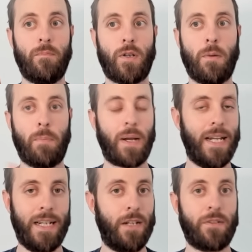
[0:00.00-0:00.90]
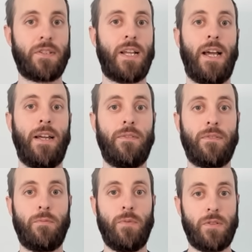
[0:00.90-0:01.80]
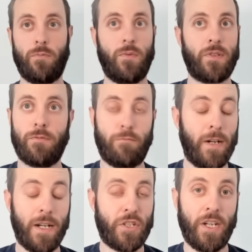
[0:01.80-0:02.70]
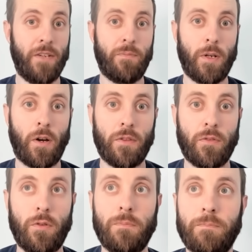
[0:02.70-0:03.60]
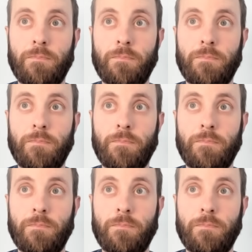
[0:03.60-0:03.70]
completely unscathed, which was a real achievement, I thought.